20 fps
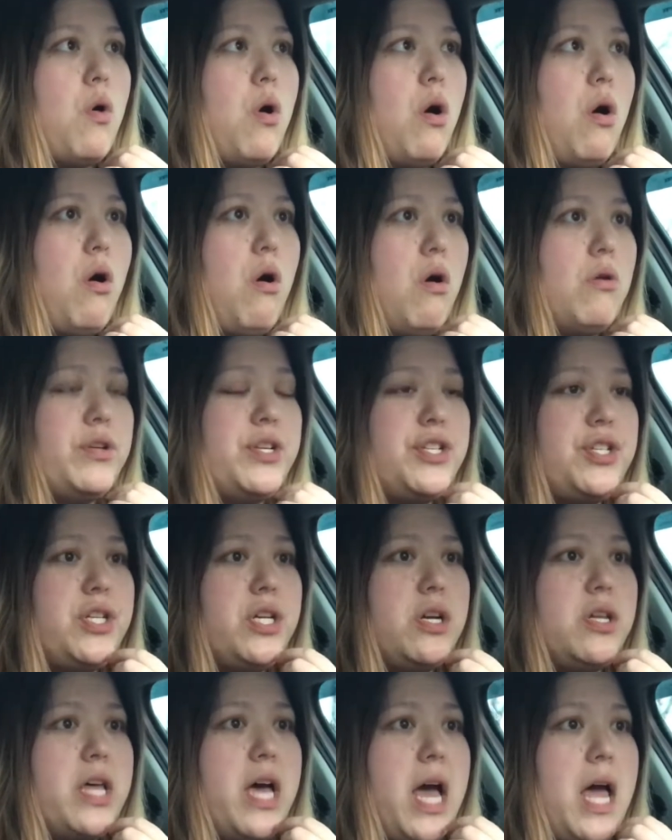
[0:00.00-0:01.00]
Oh, did you
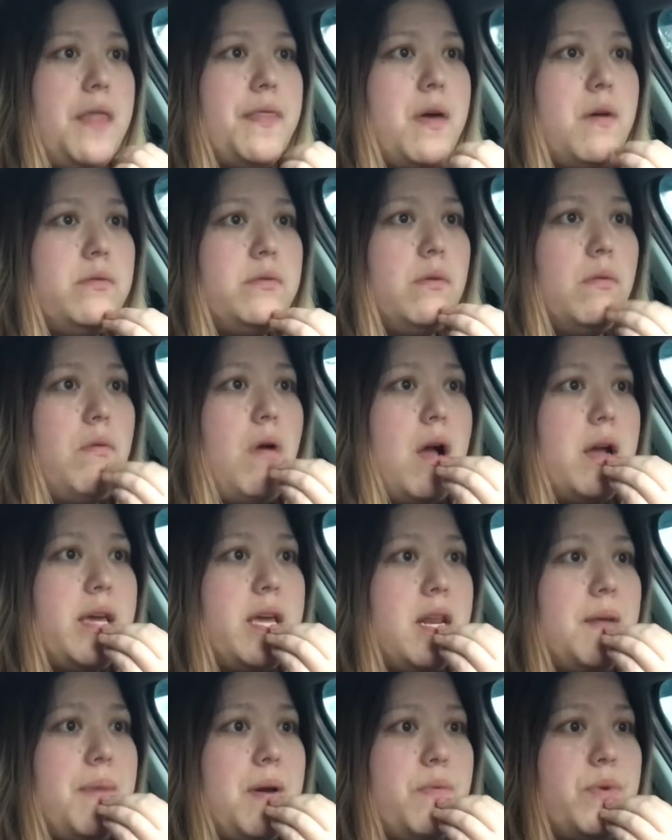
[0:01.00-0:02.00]
hear that? That was a rock
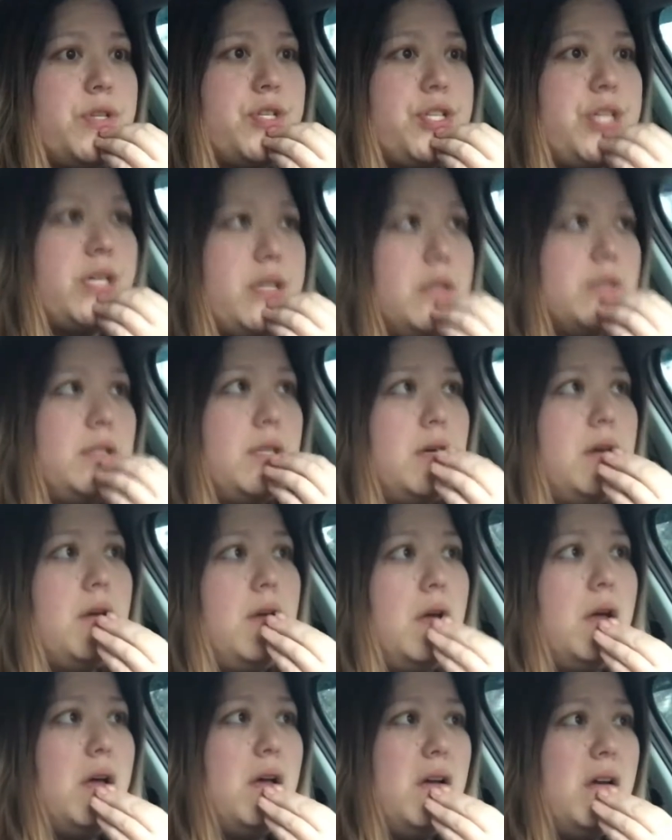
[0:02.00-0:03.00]
hitting my windshield.
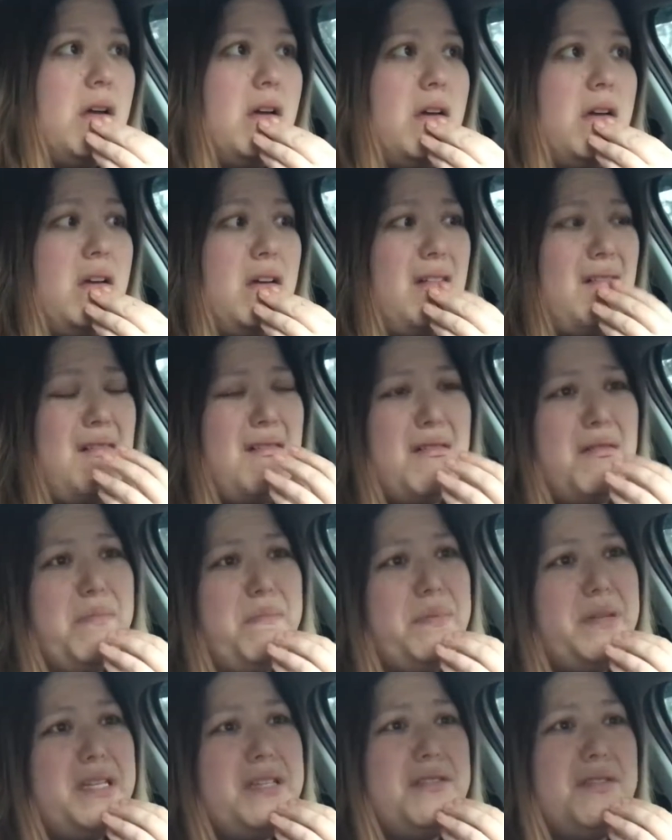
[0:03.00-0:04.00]
Oh,
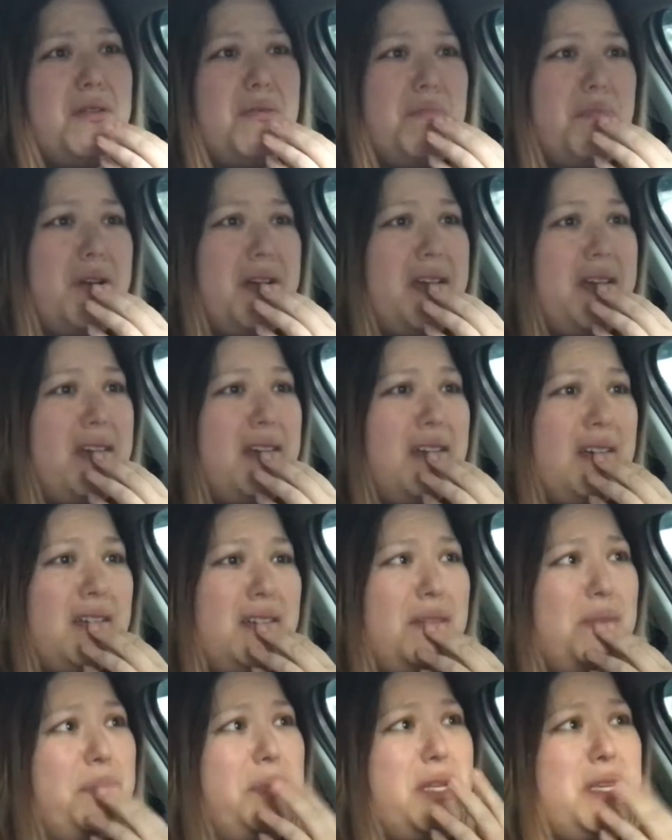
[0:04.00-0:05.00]
please don't break.
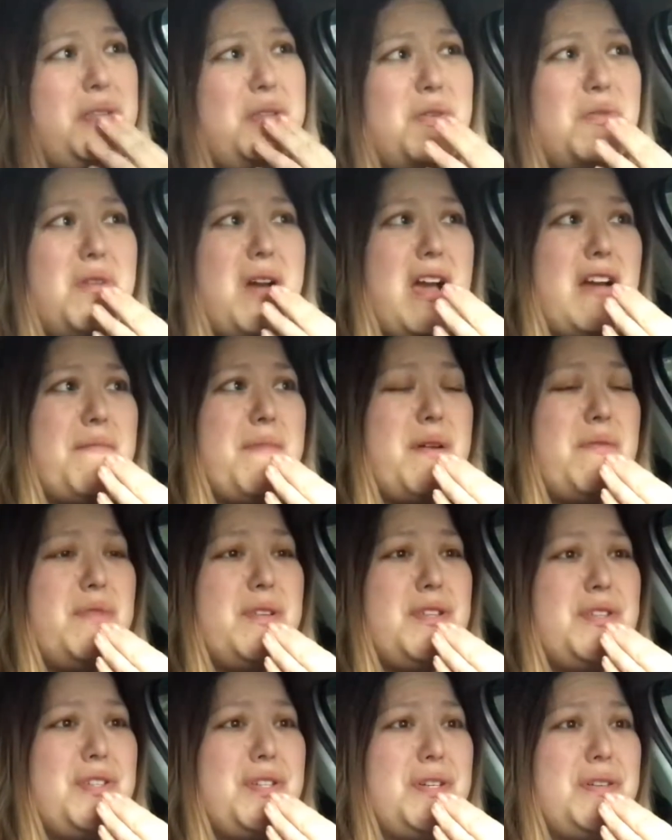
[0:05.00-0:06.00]
Please don't crack my
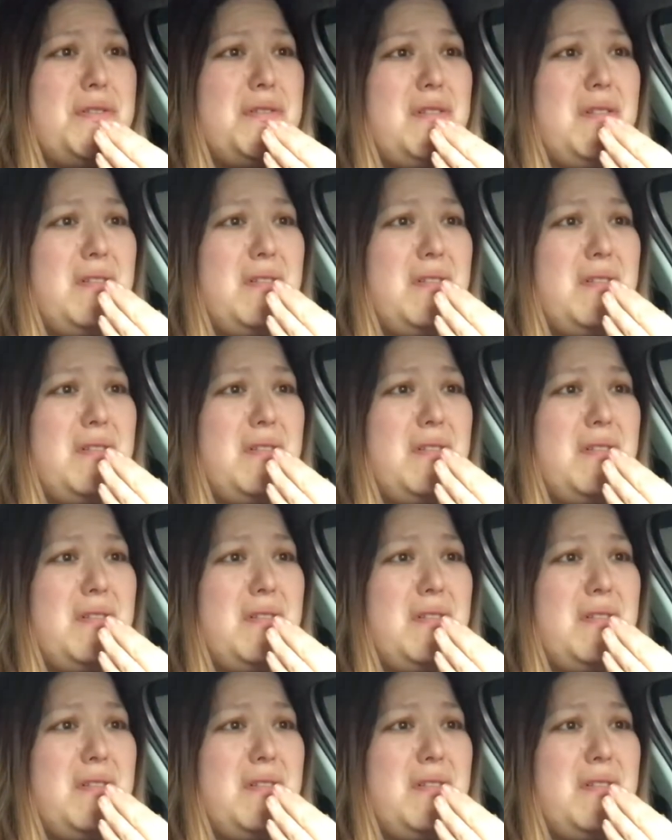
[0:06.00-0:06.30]
windshield.